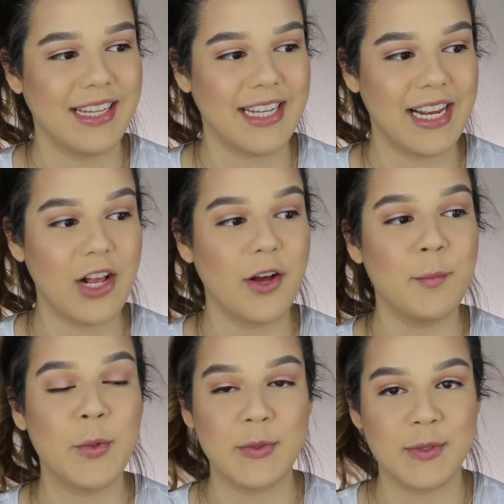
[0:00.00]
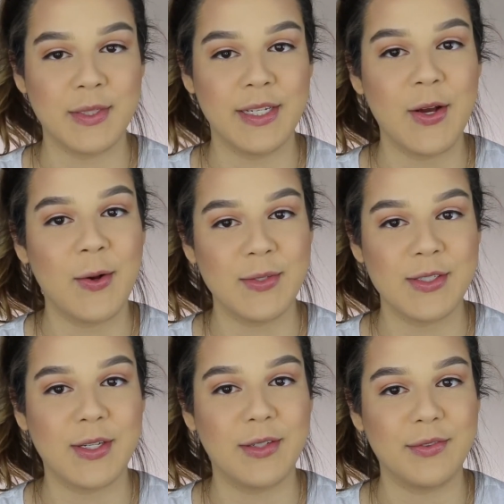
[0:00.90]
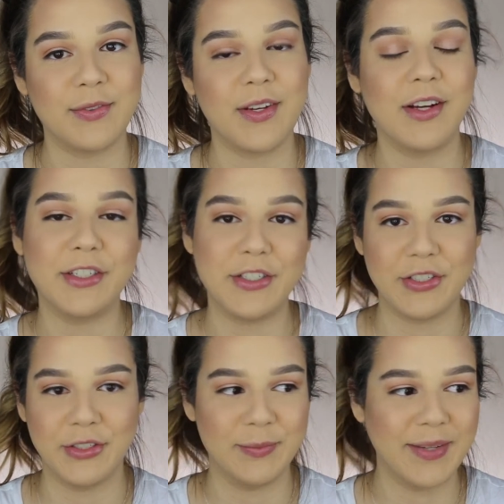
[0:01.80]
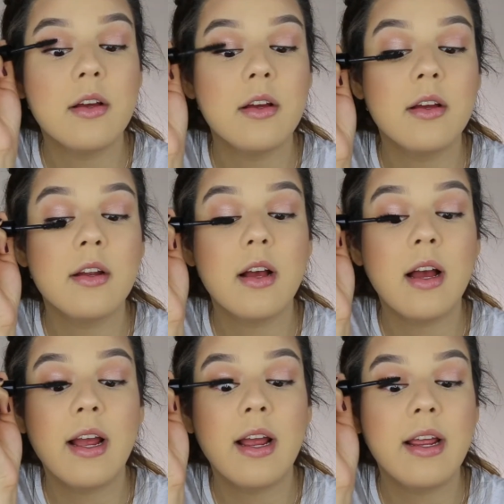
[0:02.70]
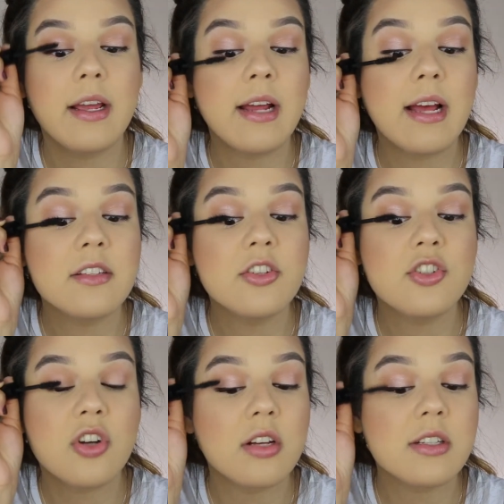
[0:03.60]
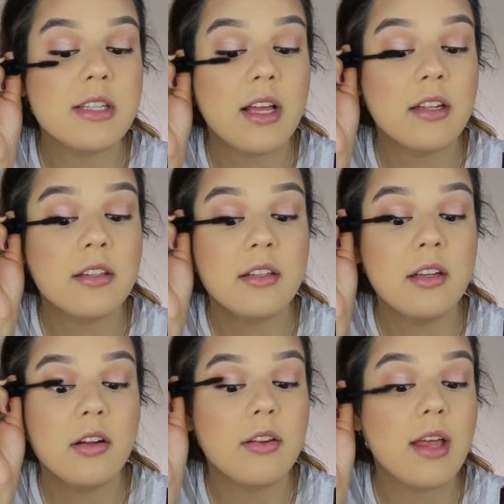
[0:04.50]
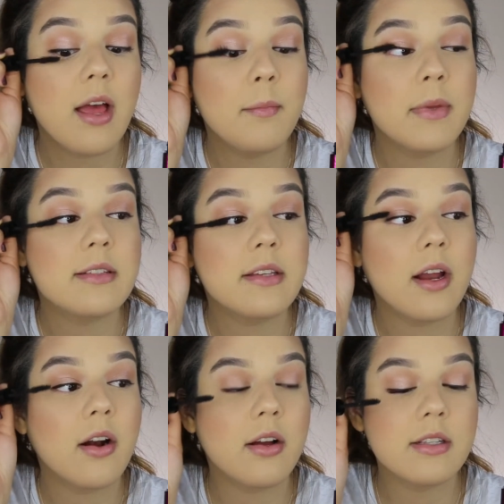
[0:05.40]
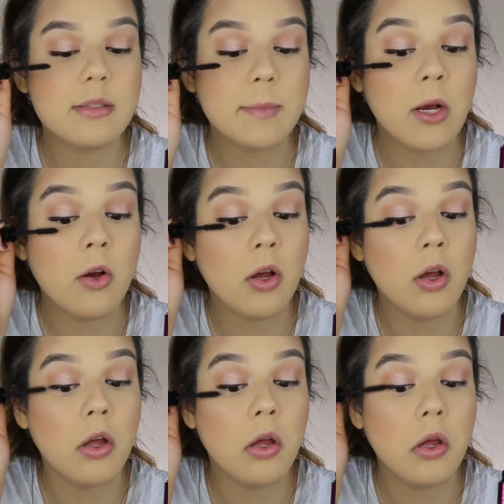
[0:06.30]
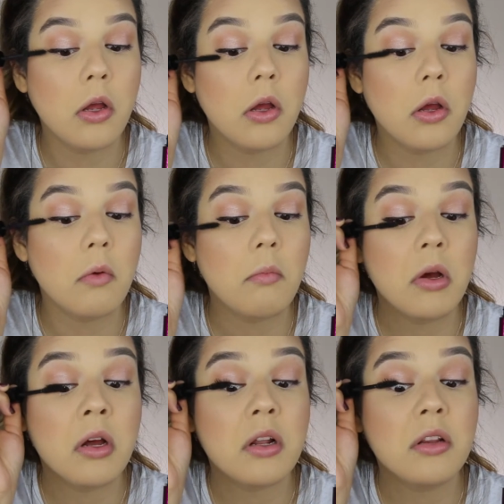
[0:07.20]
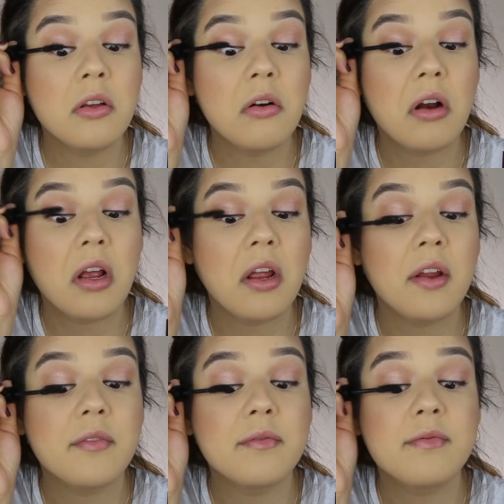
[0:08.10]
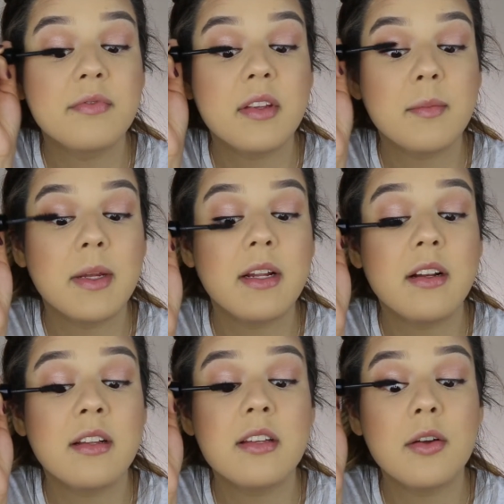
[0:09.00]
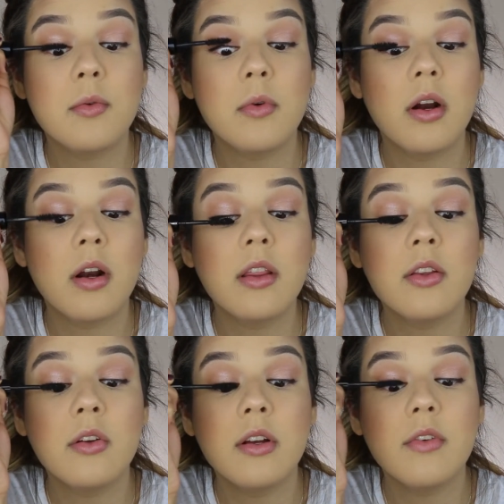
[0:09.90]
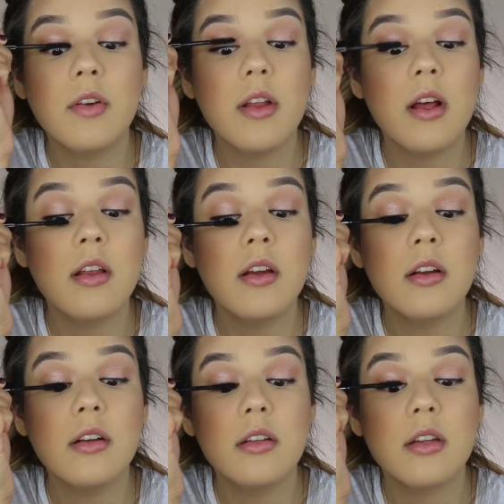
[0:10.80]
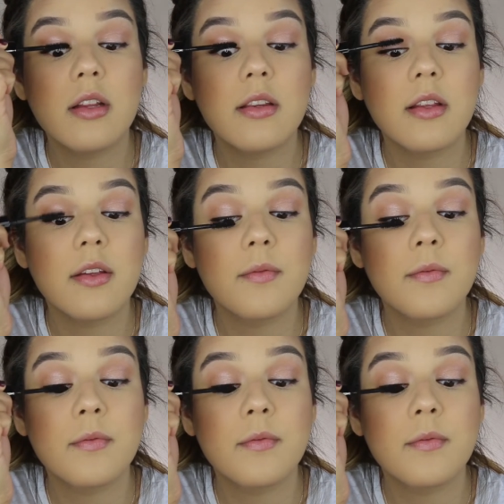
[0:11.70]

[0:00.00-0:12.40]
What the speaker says: like mostly all stuff on YouTube. Good. It has a strong scent, you know, that mascara smell, but it's alright. I mean, is it worth $25? Let's see.